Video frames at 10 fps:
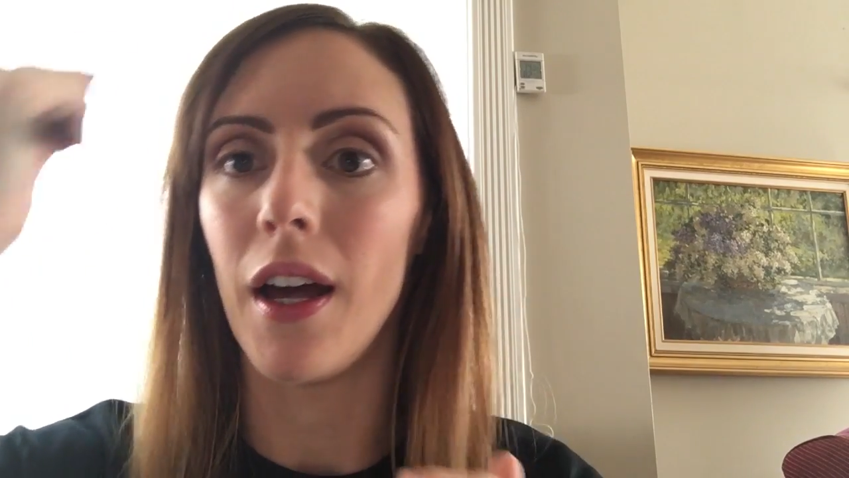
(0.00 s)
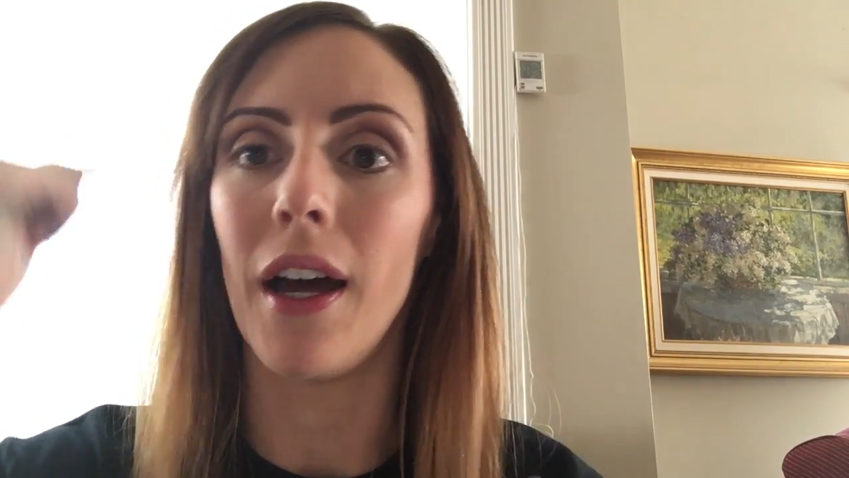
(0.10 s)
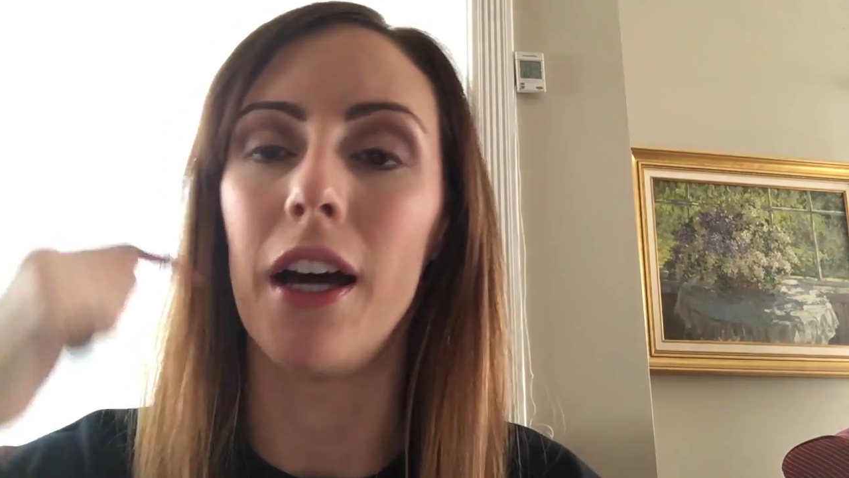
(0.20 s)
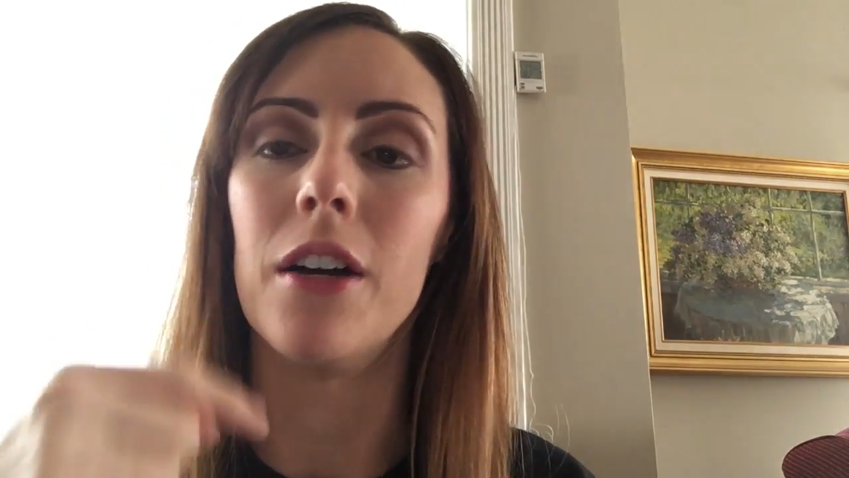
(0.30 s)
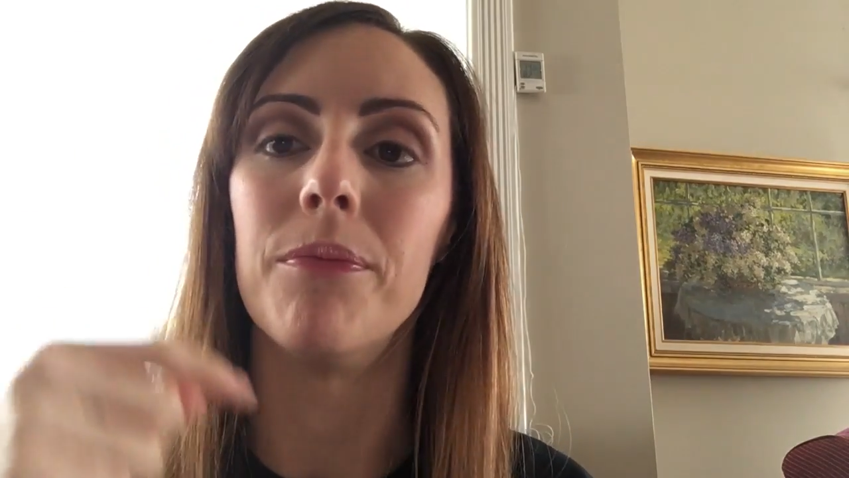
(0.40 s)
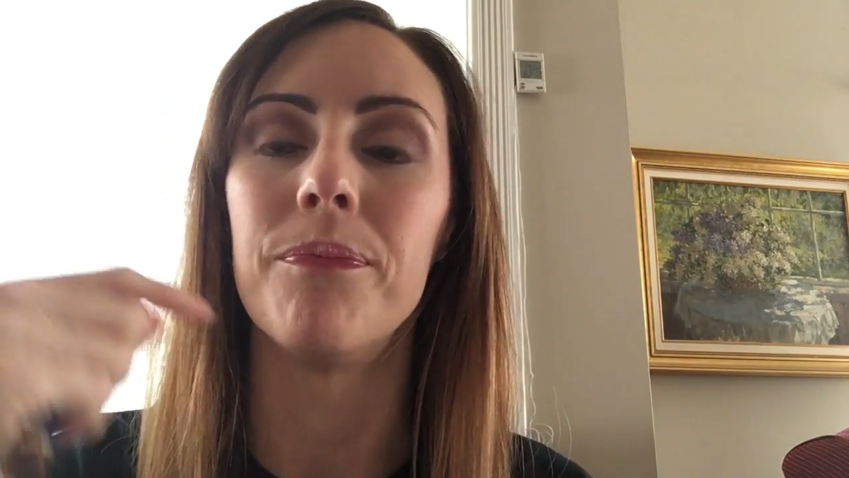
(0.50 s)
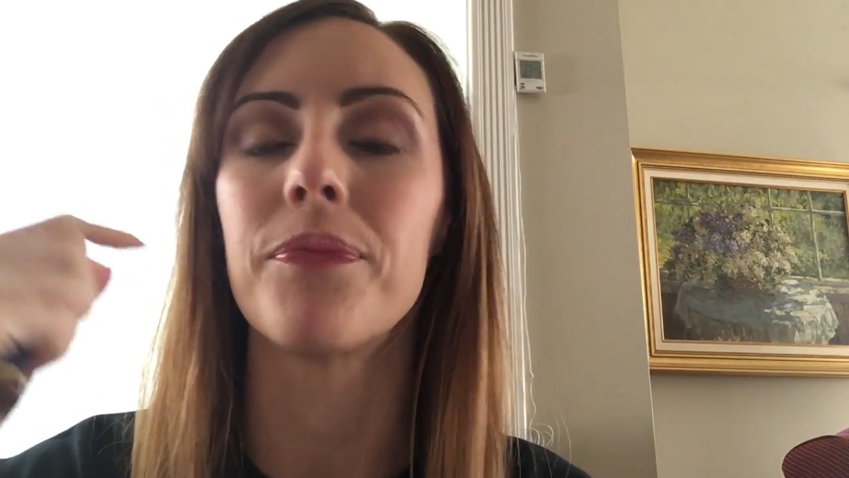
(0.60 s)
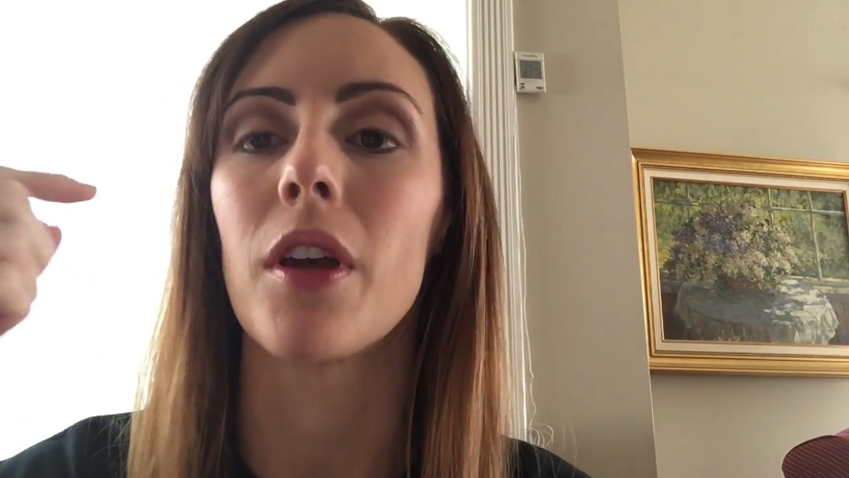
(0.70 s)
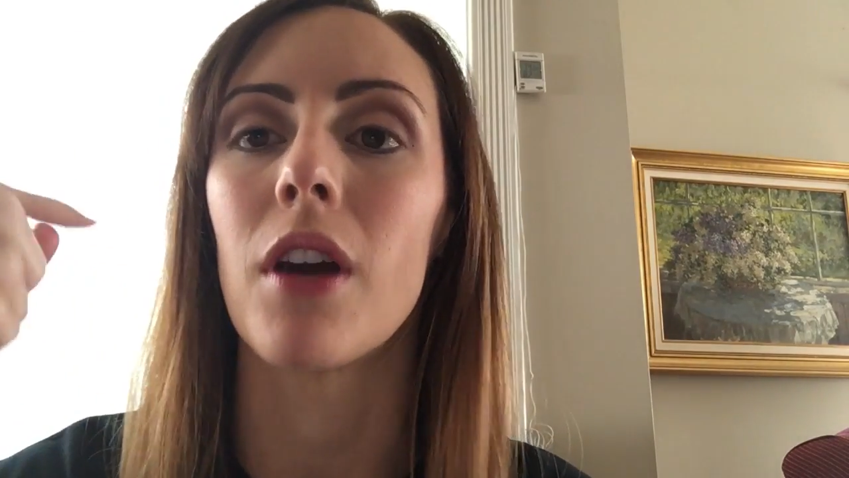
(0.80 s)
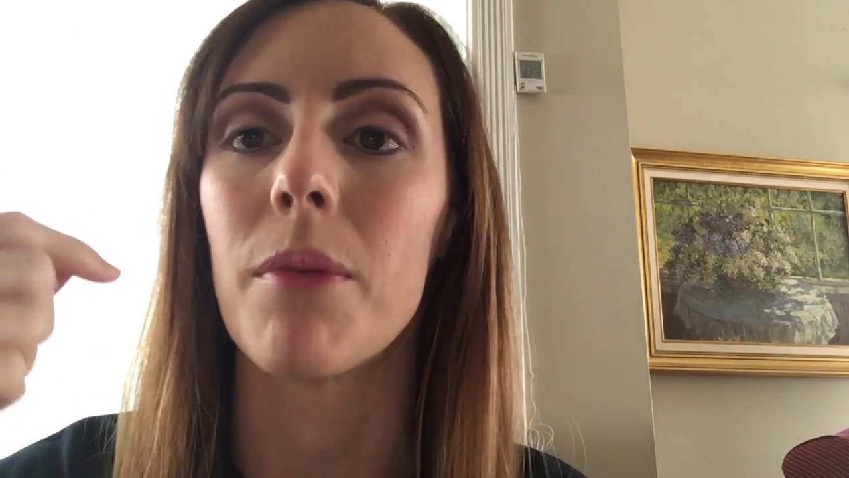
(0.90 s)

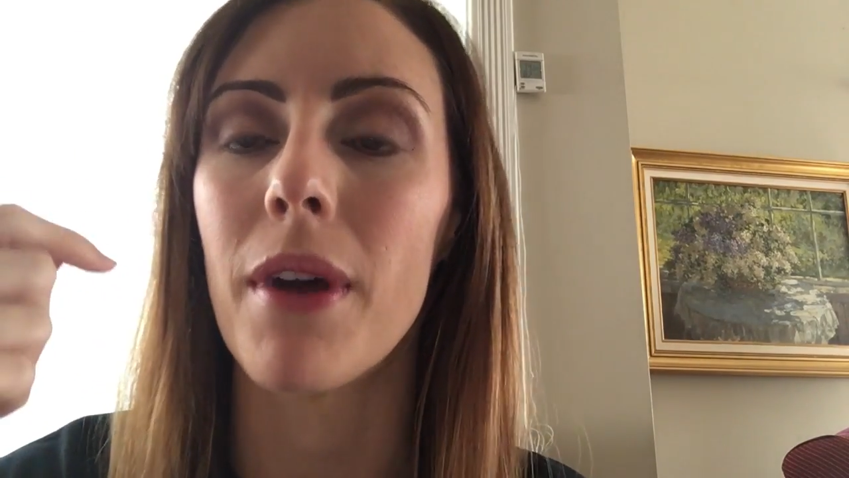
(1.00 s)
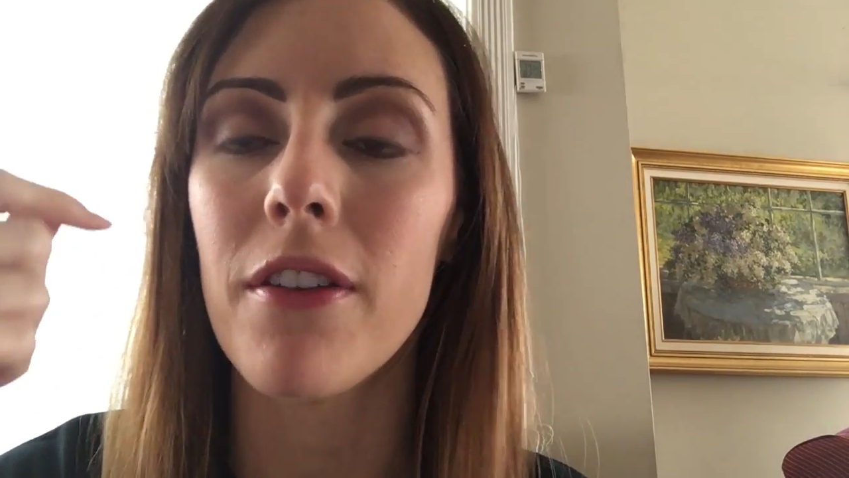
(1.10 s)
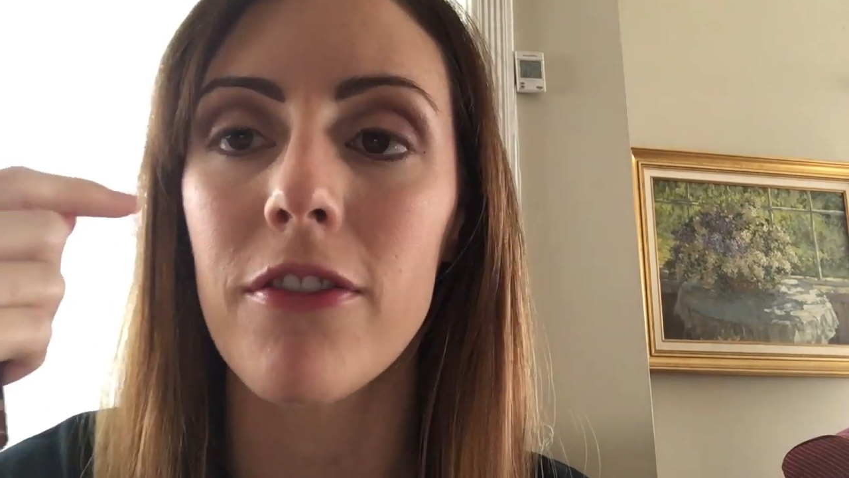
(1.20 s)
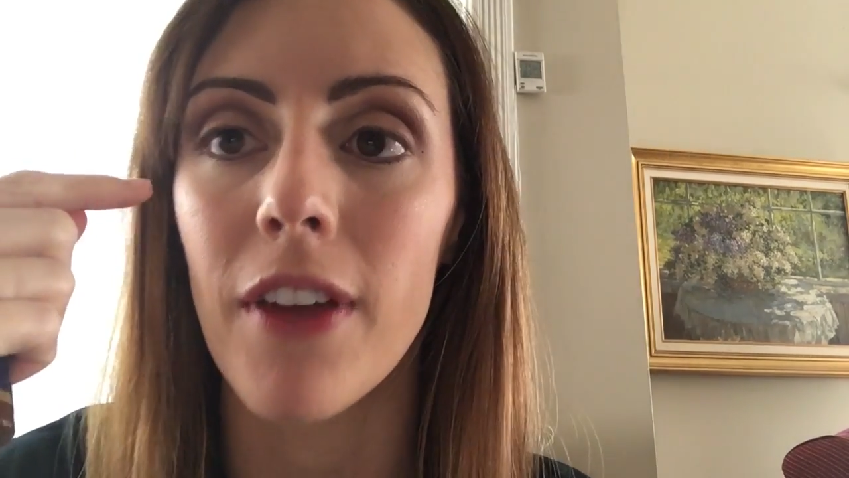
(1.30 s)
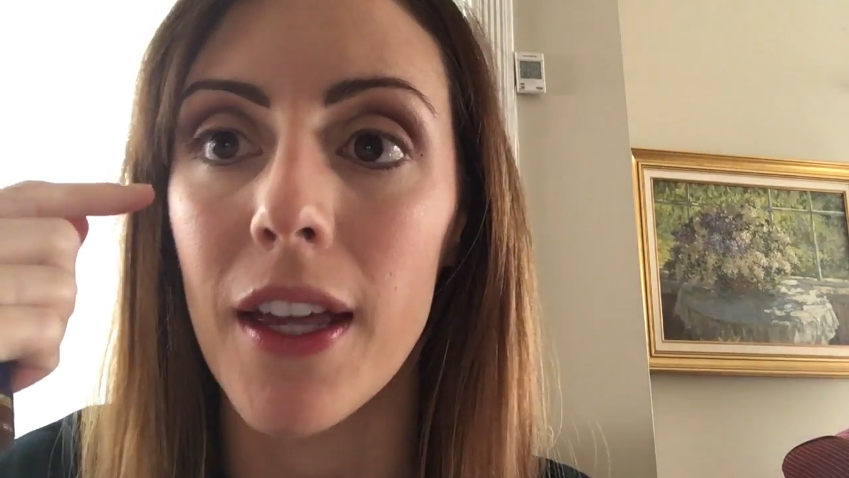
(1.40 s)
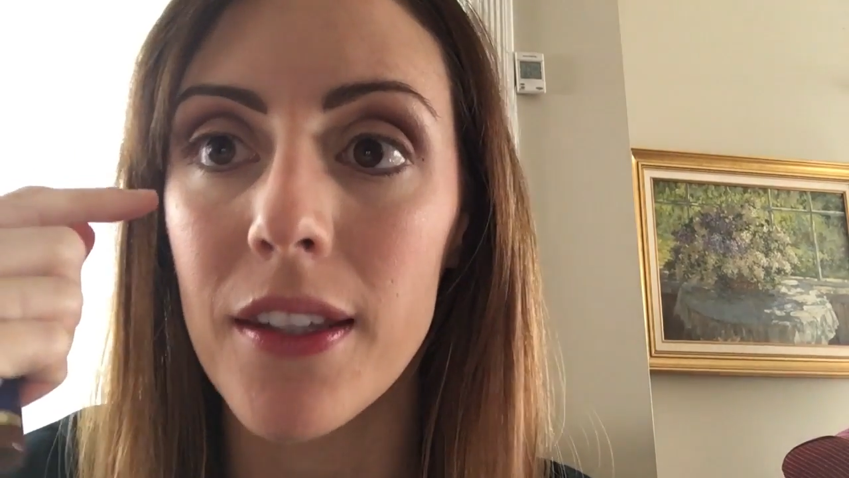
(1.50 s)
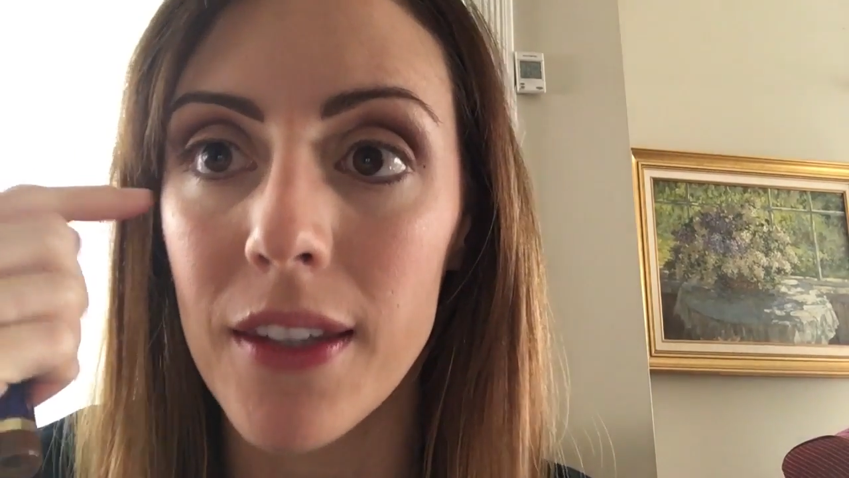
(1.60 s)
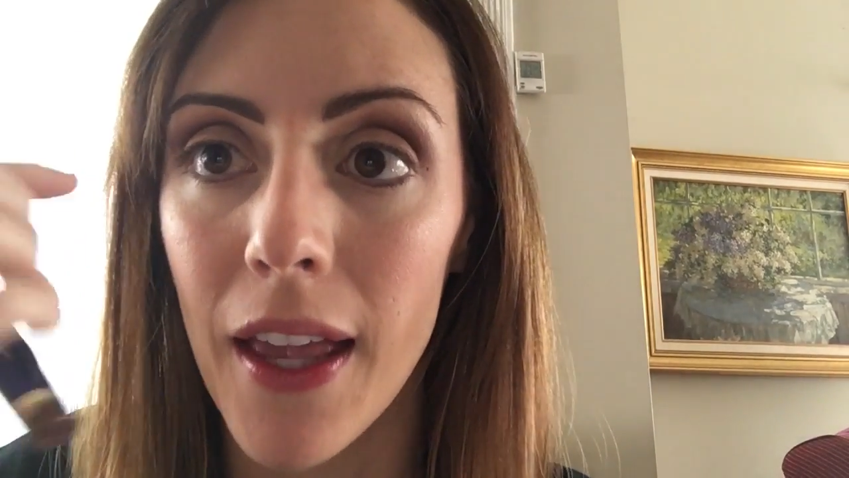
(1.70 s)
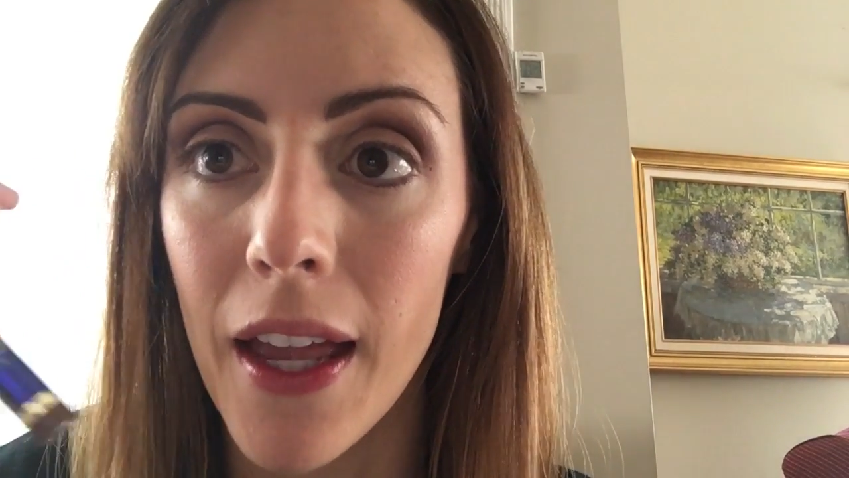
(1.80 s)
around my face,